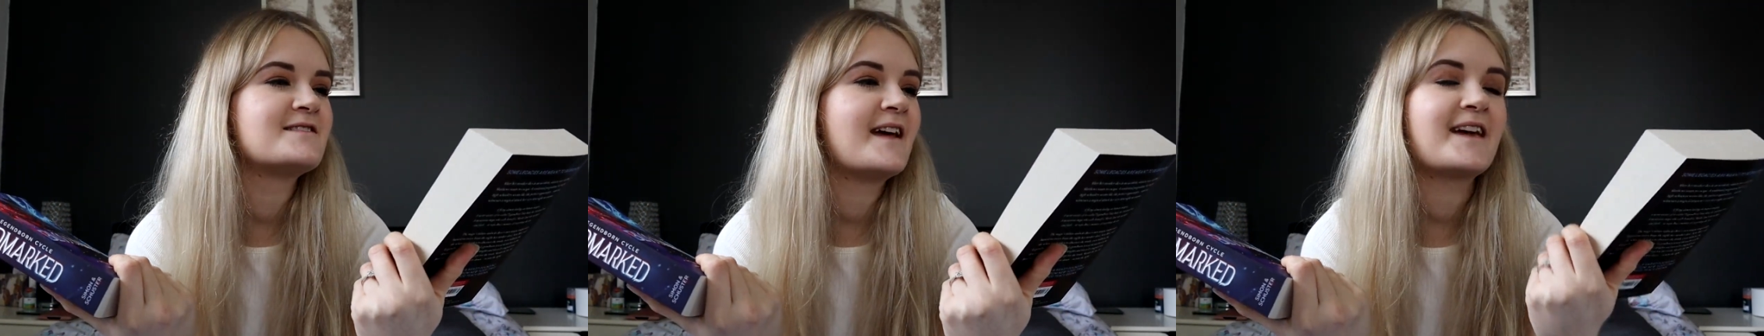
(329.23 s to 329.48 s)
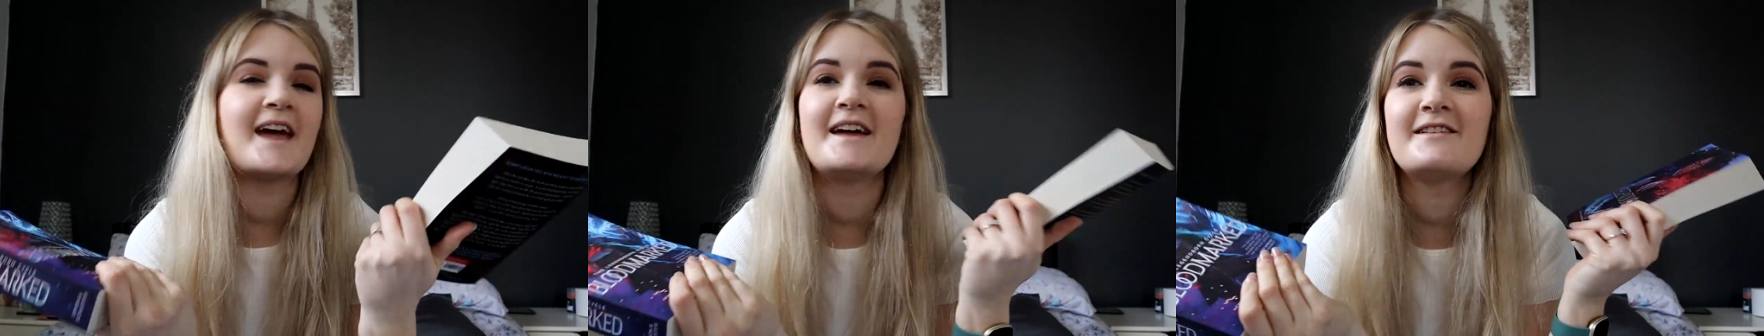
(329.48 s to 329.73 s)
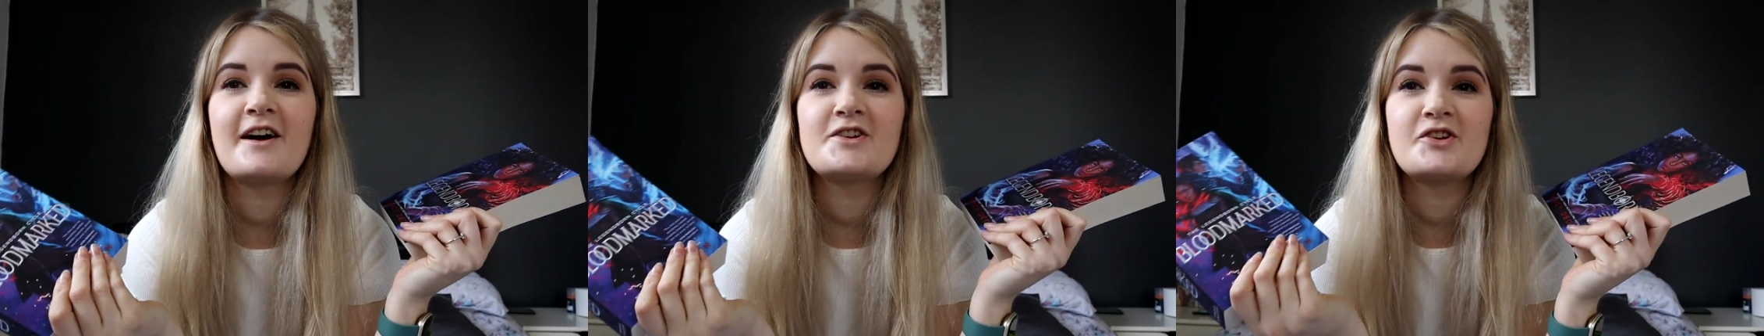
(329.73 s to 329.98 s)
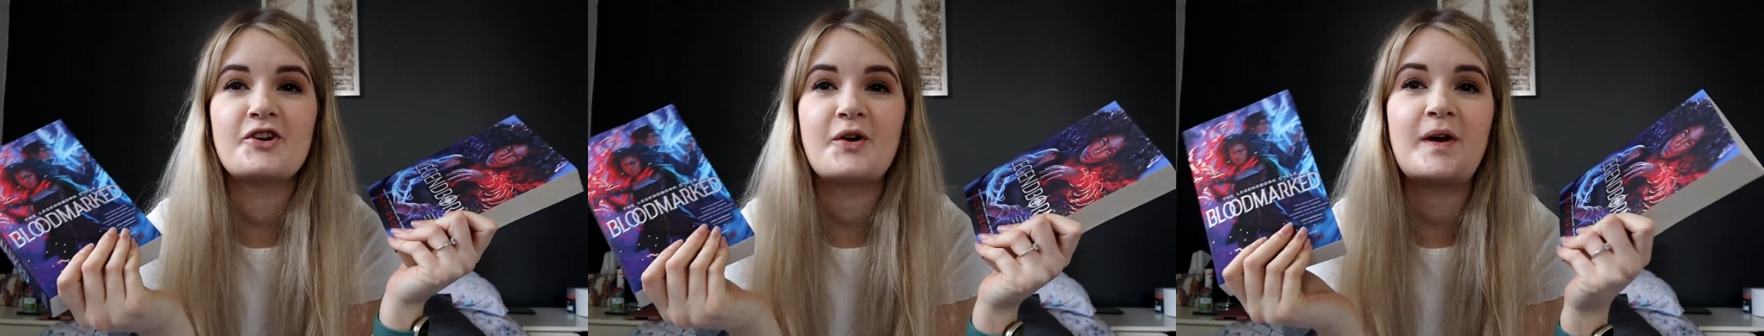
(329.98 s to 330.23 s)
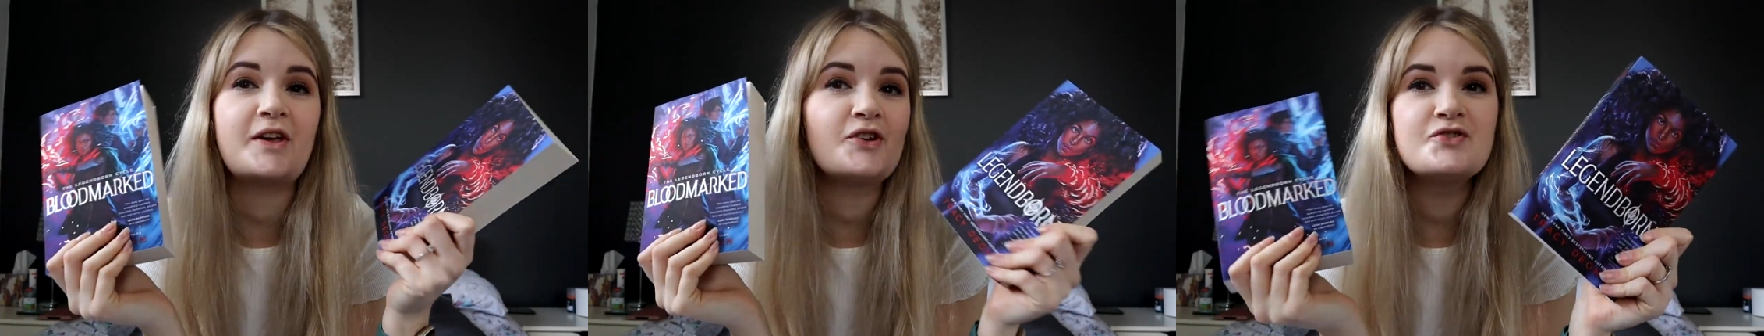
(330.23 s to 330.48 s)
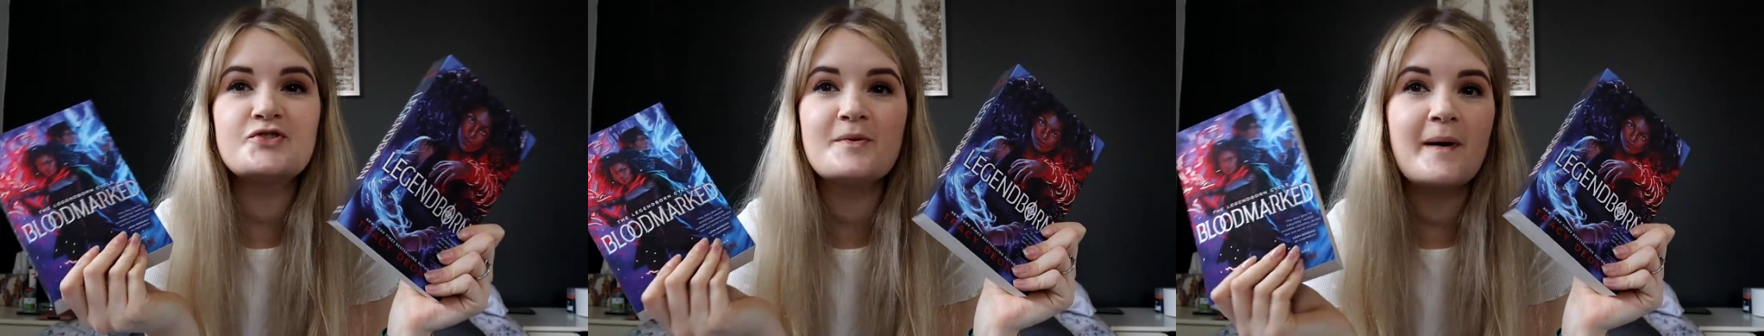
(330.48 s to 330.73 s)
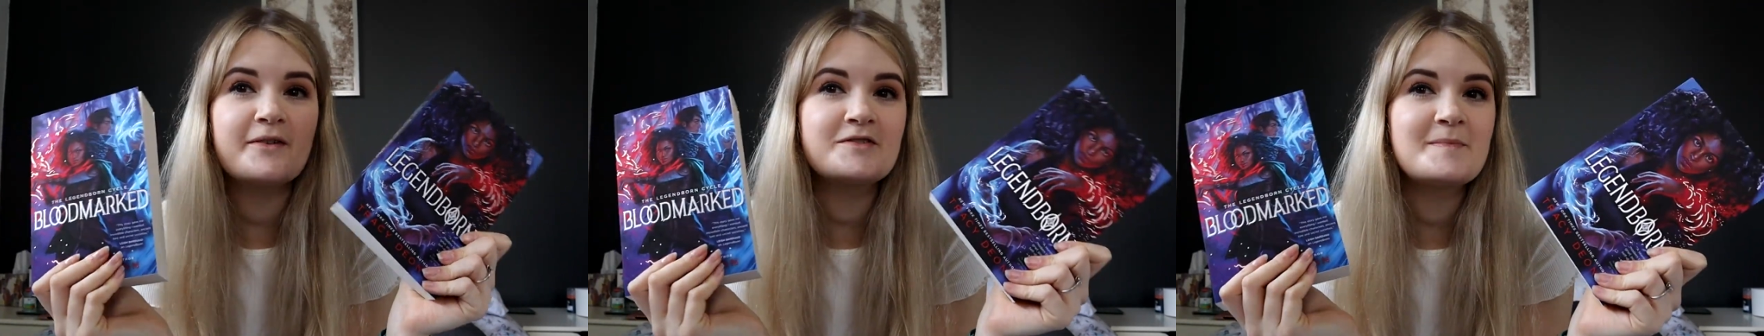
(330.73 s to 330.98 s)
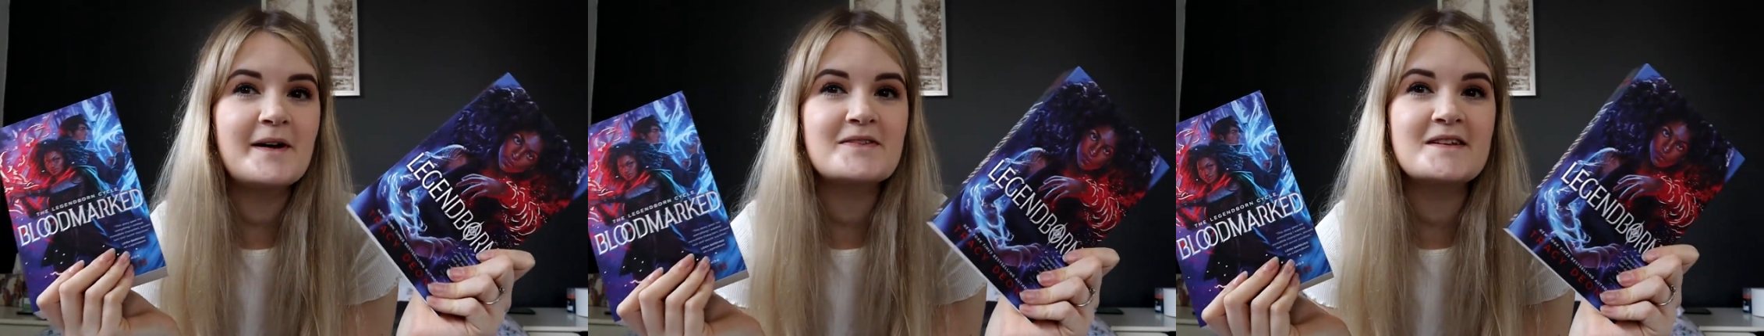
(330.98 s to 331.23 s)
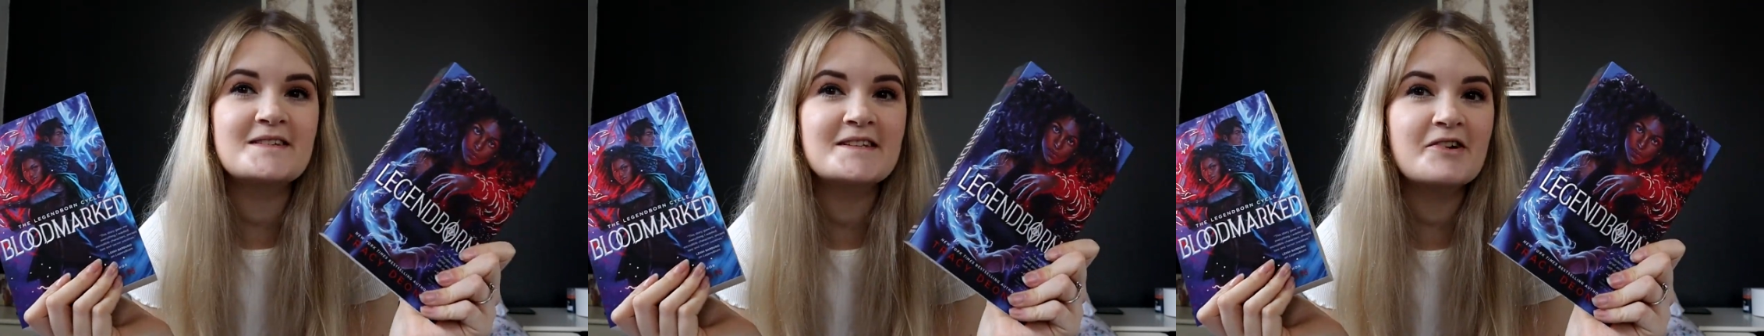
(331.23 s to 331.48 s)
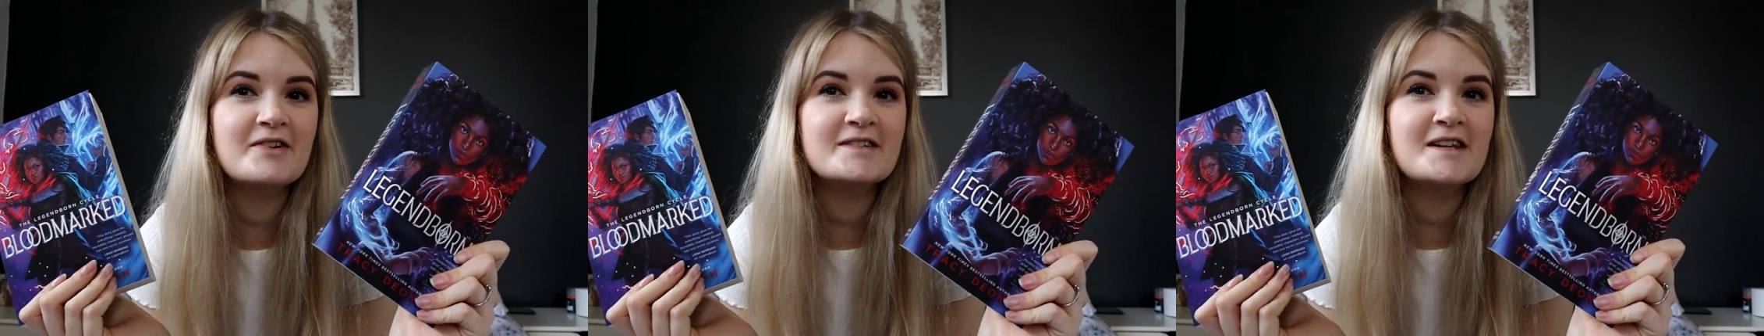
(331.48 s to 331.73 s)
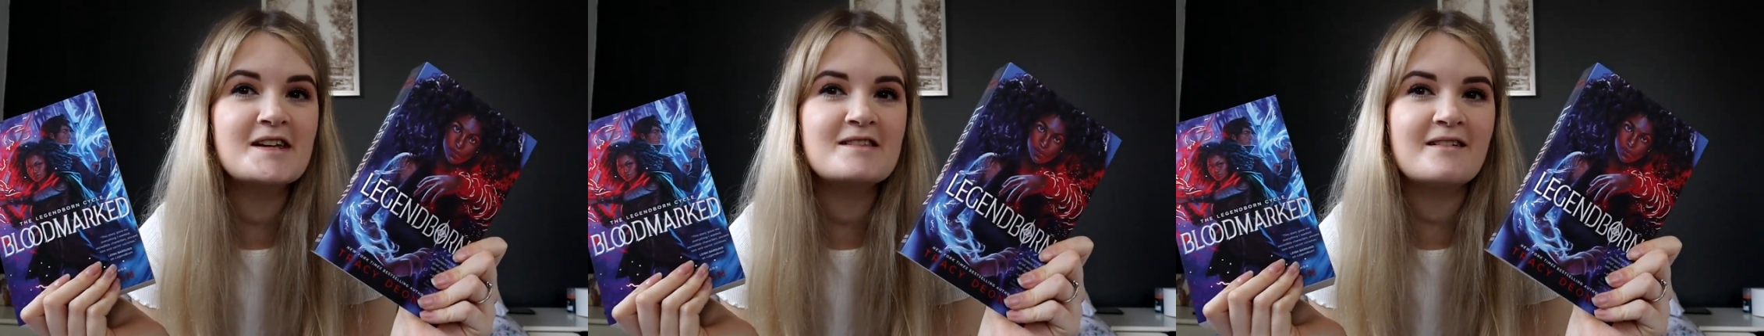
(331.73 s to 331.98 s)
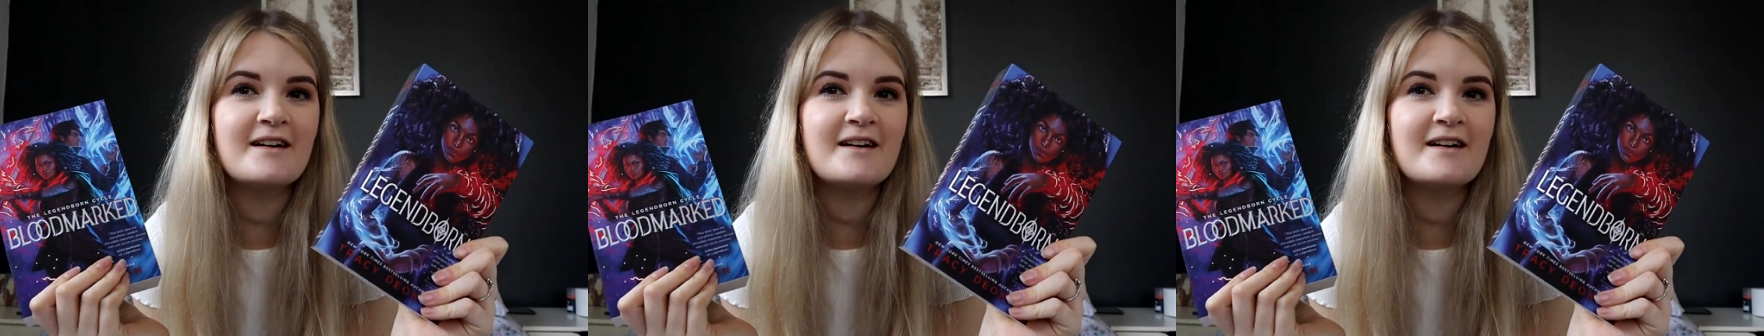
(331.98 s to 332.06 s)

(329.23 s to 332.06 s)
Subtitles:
Again, I don't know a huge amount about this series either.